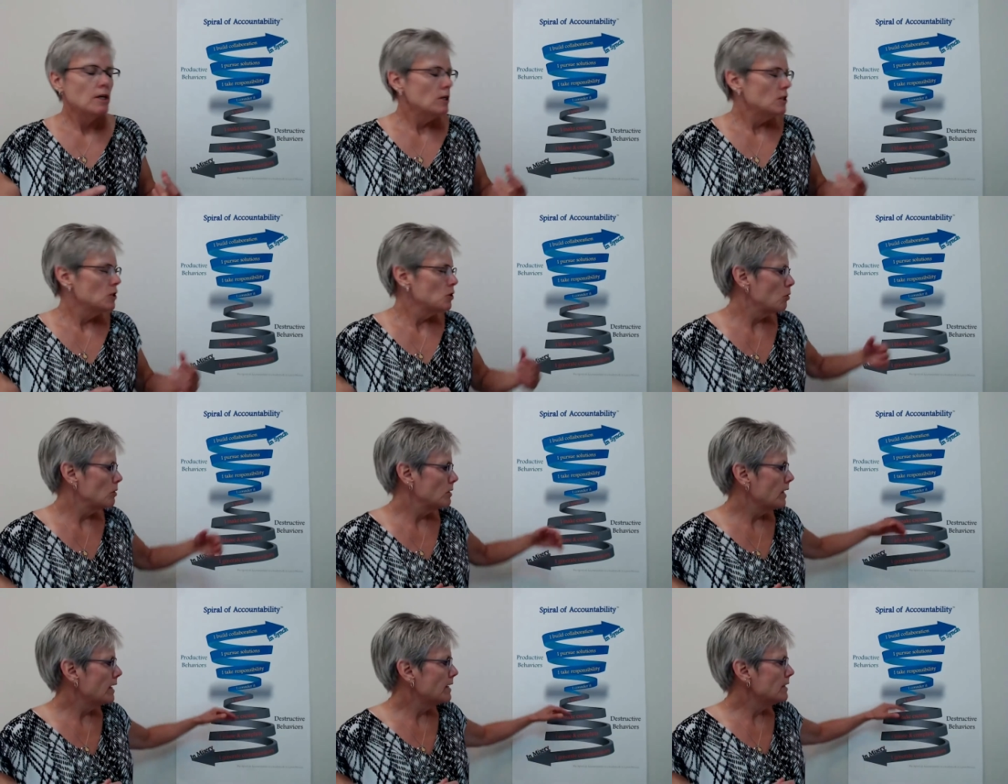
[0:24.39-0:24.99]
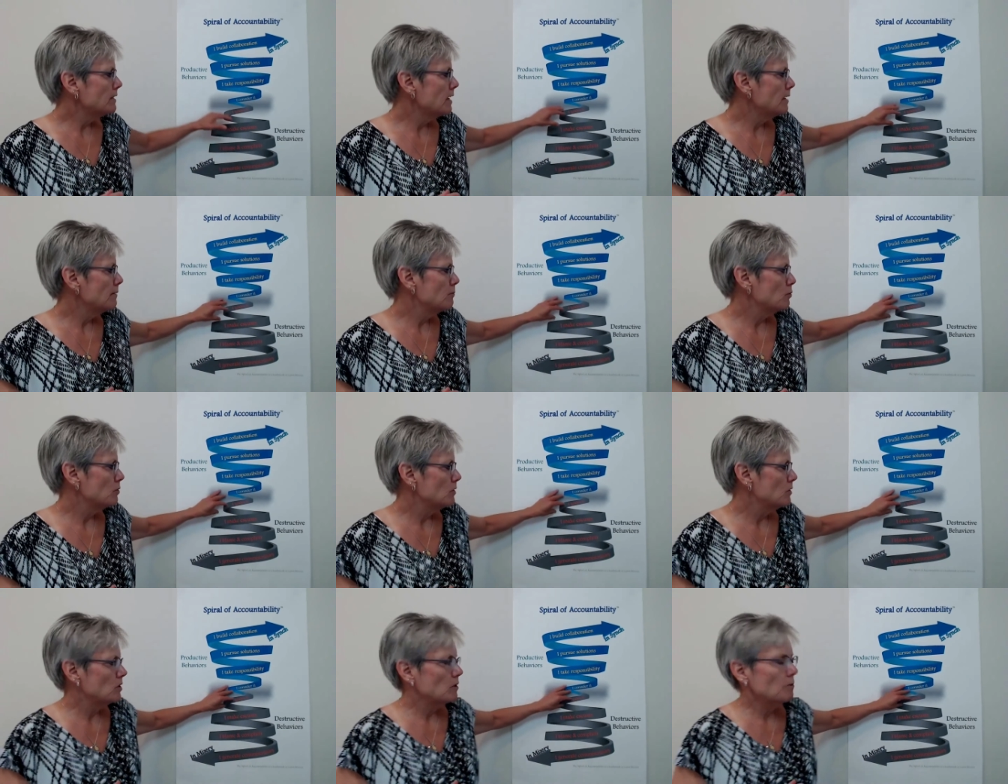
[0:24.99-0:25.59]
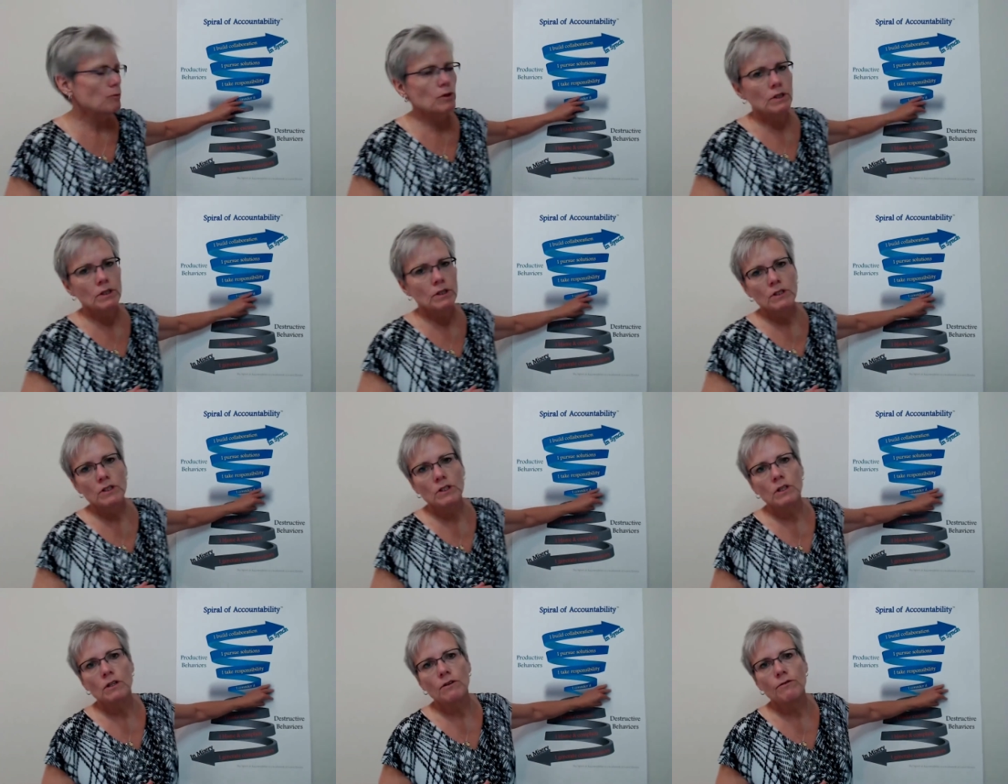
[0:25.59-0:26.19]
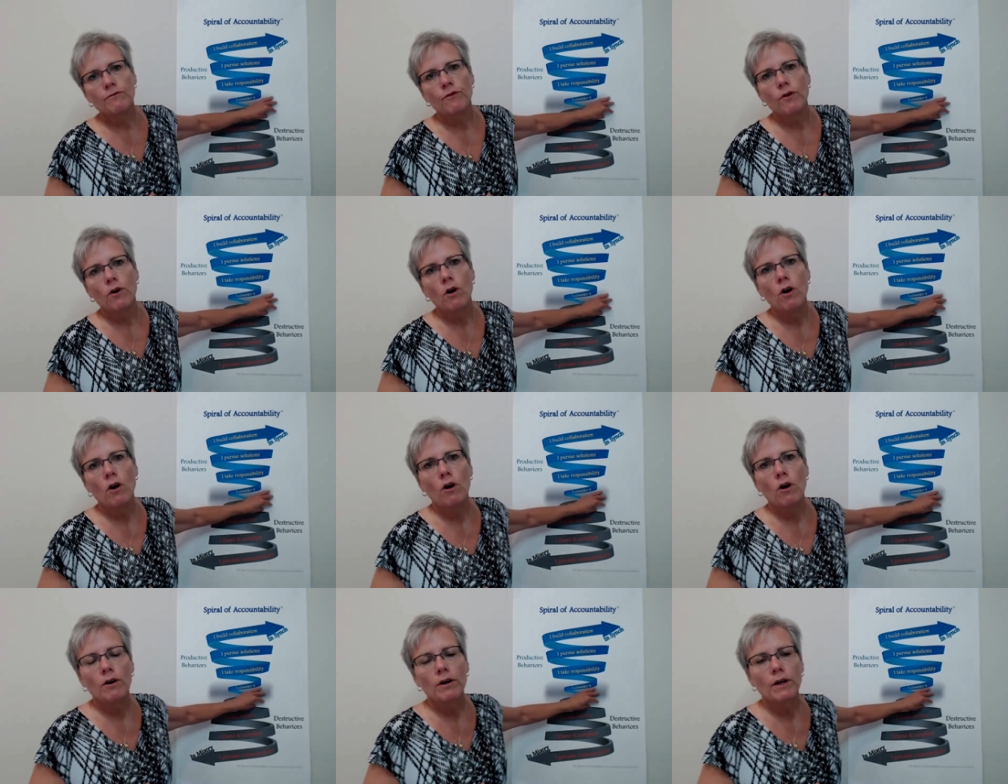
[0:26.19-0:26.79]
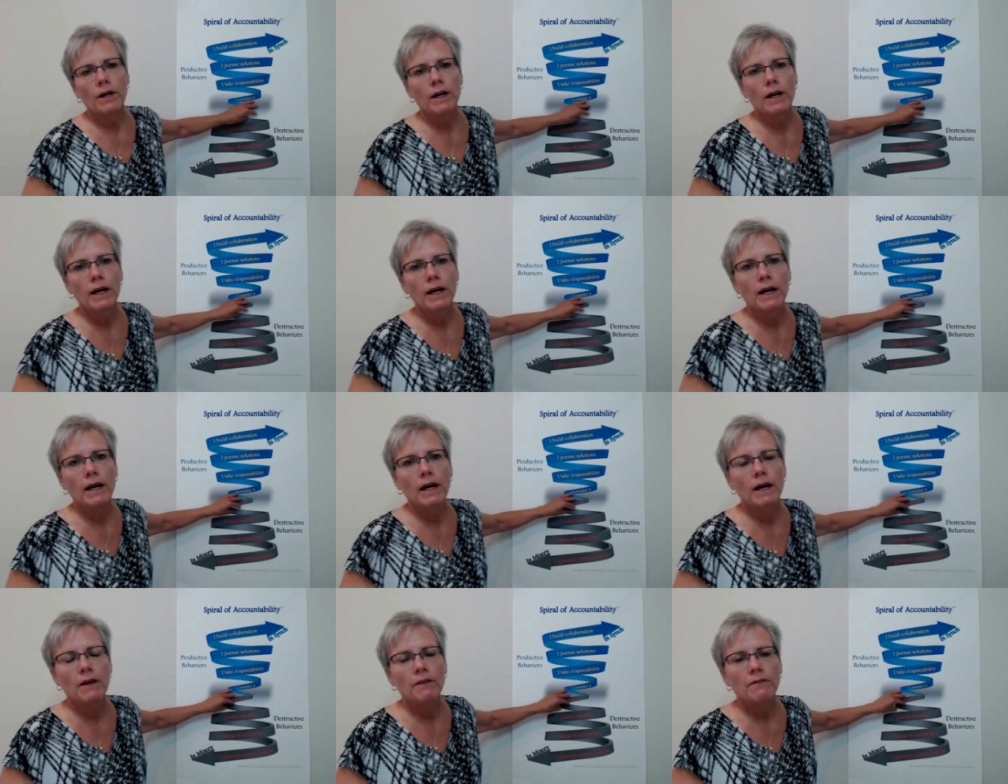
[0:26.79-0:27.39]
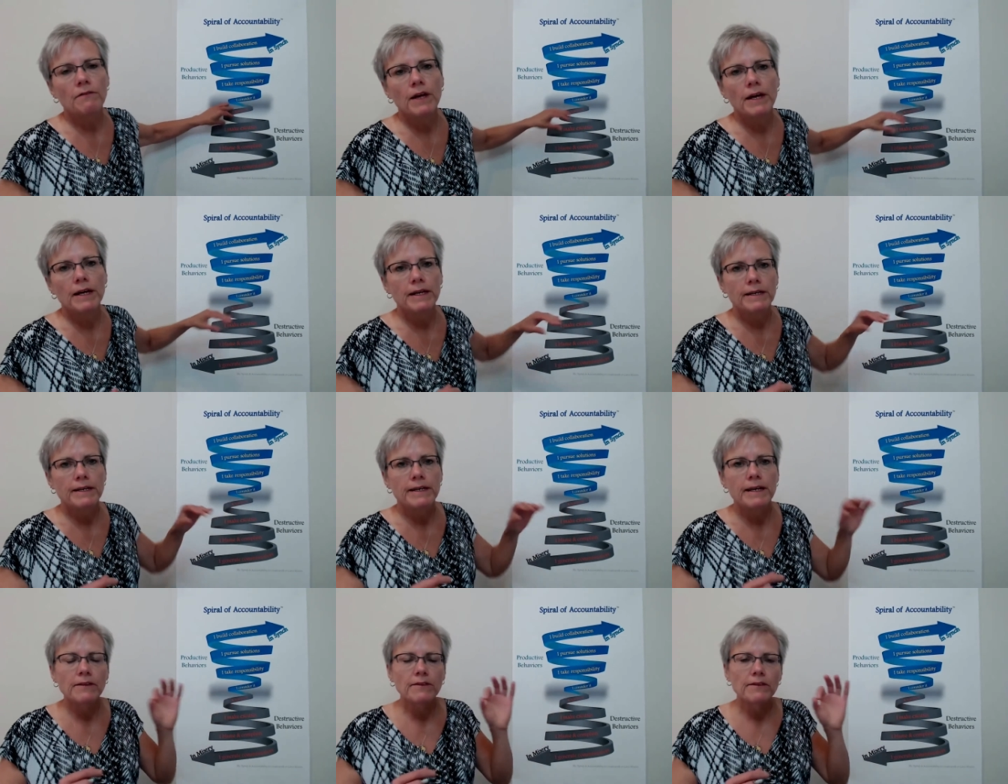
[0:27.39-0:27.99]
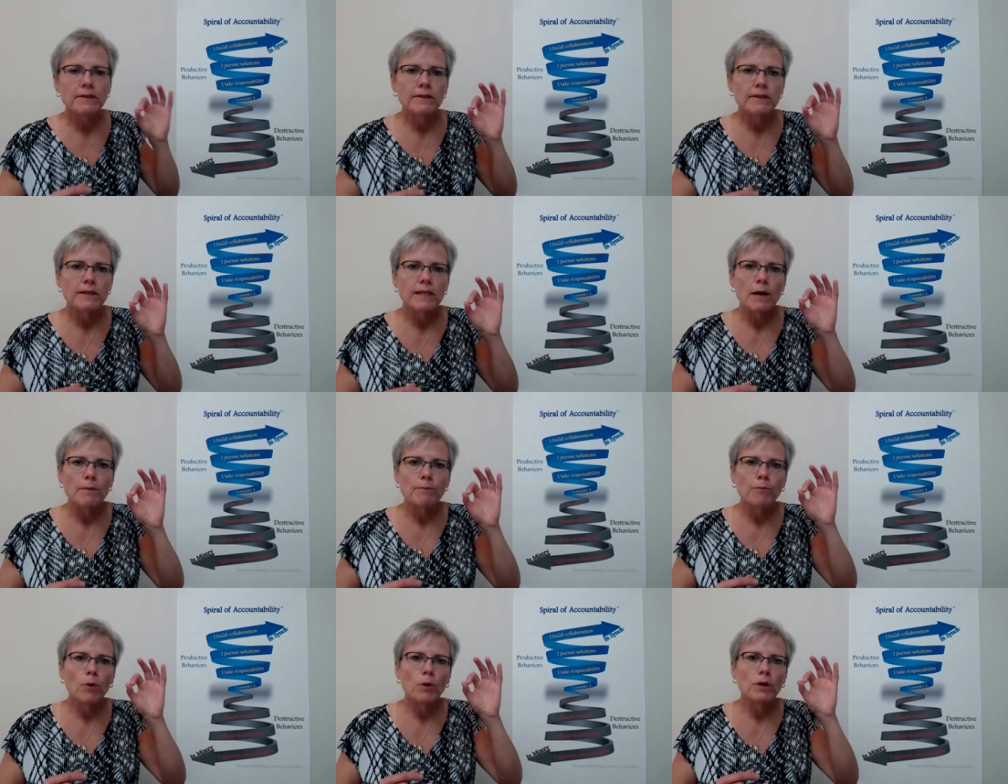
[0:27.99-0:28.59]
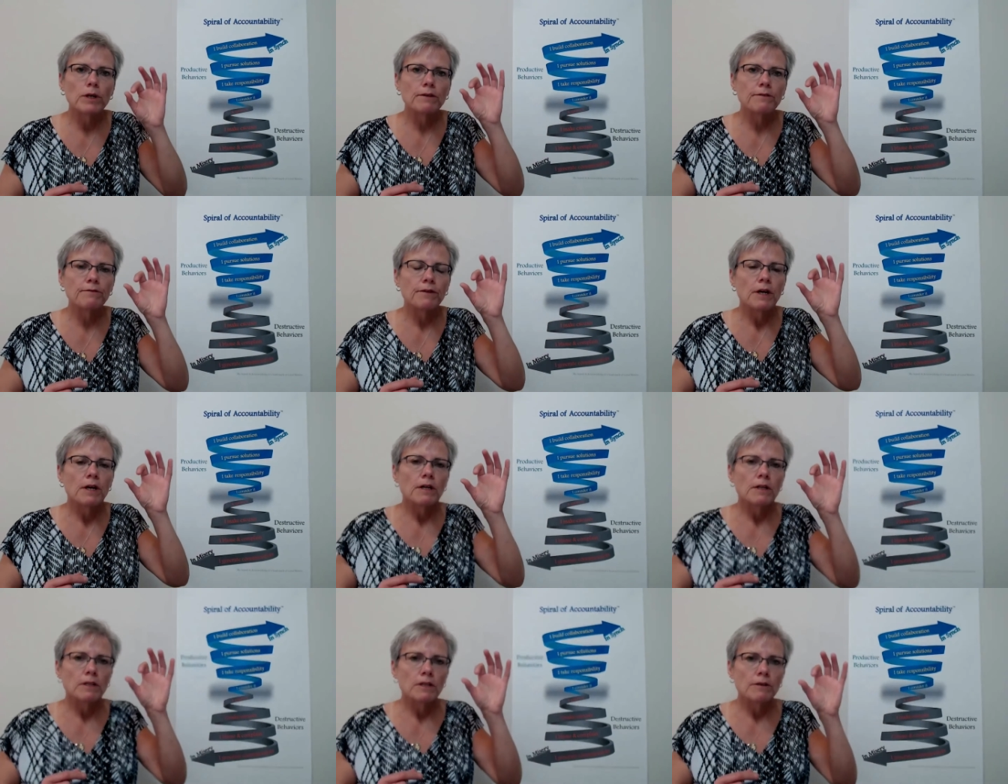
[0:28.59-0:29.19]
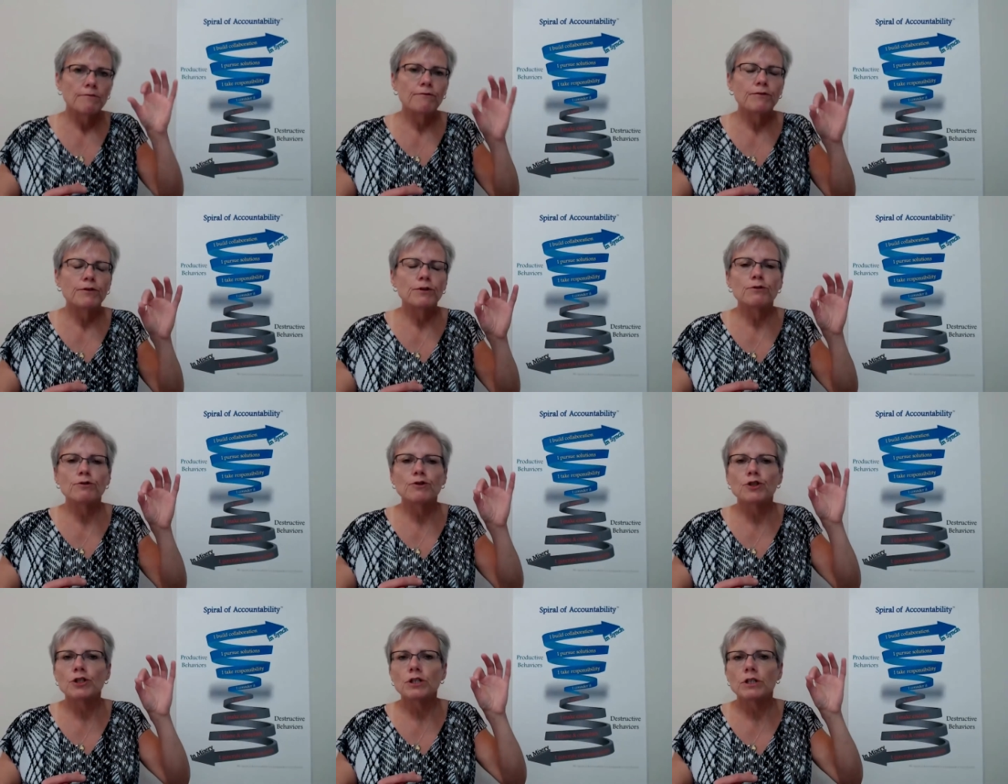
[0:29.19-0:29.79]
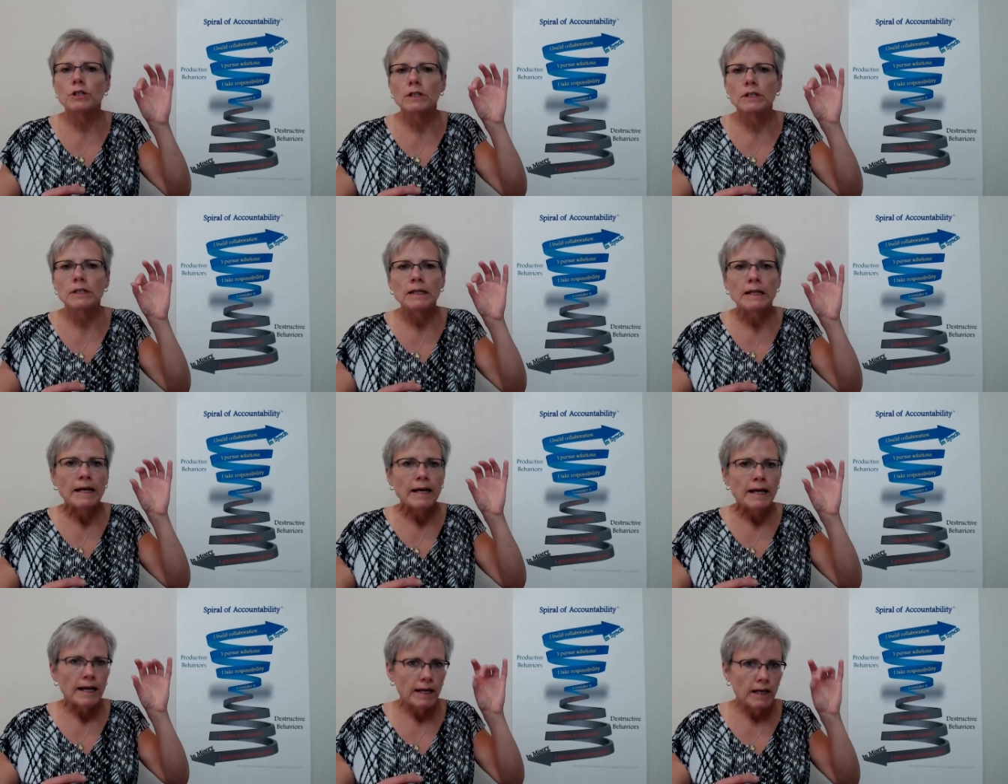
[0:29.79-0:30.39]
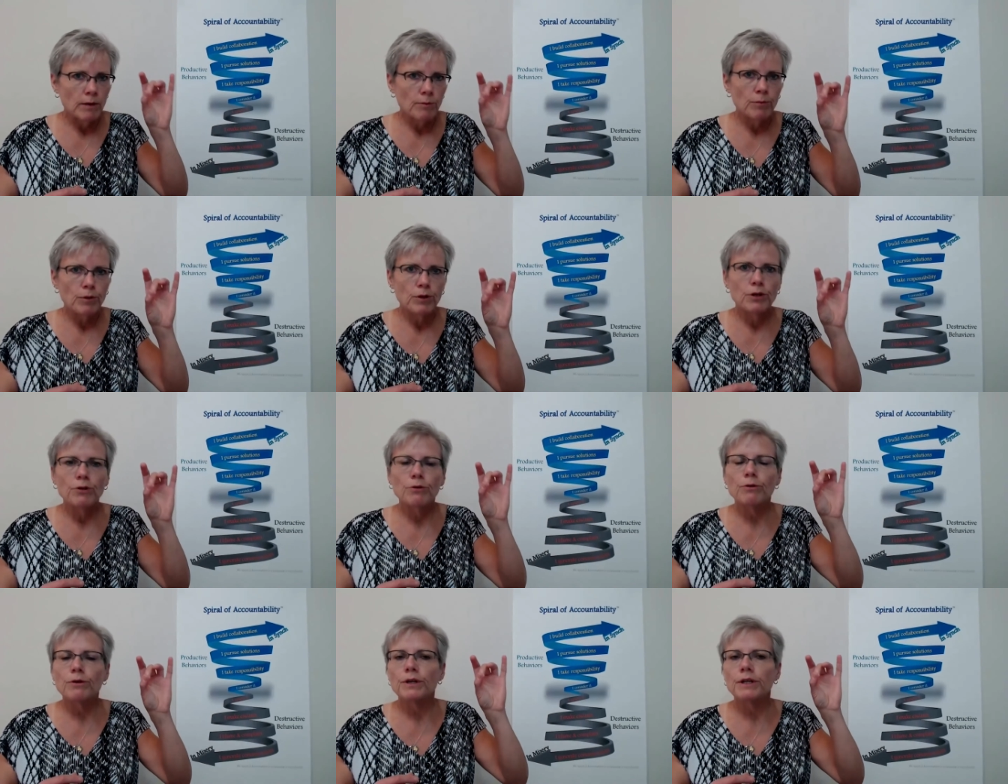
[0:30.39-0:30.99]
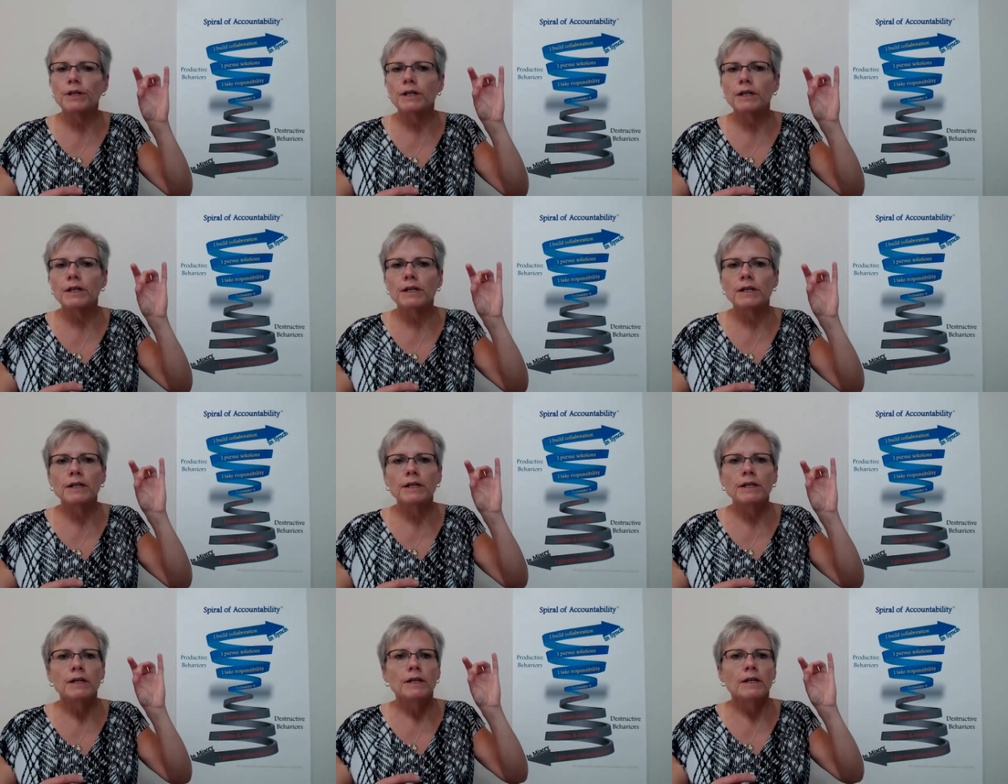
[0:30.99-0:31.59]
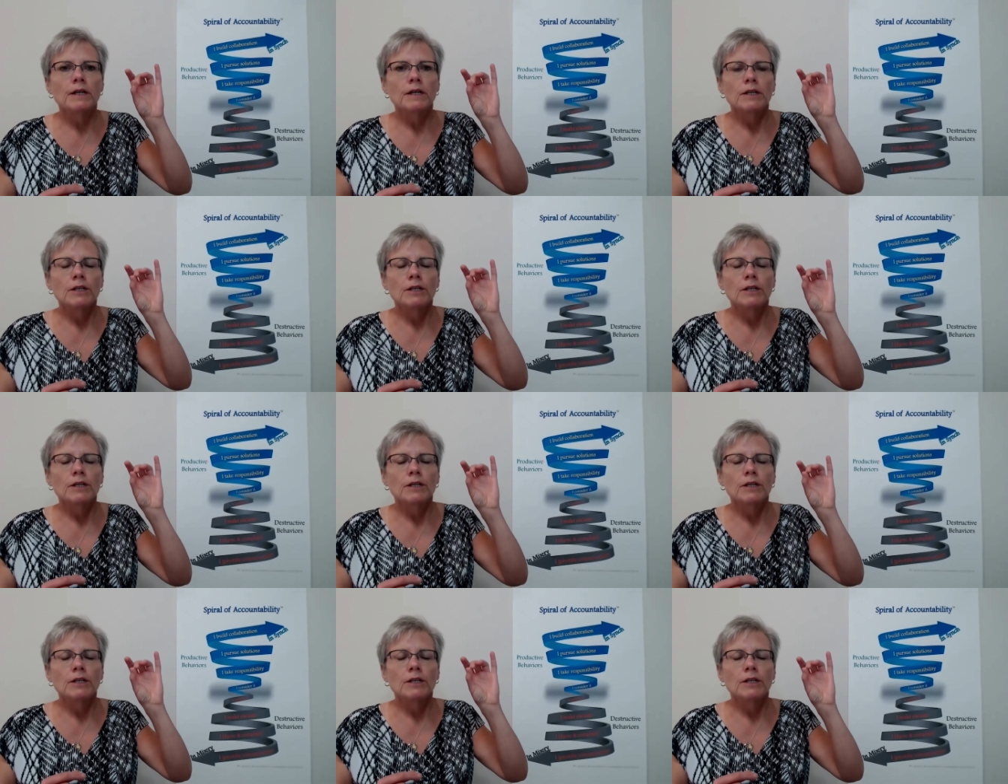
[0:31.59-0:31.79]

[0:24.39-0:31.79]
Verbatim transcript: So a lot of times when someone is in the fall, and they get that point of confusion, ambiguity,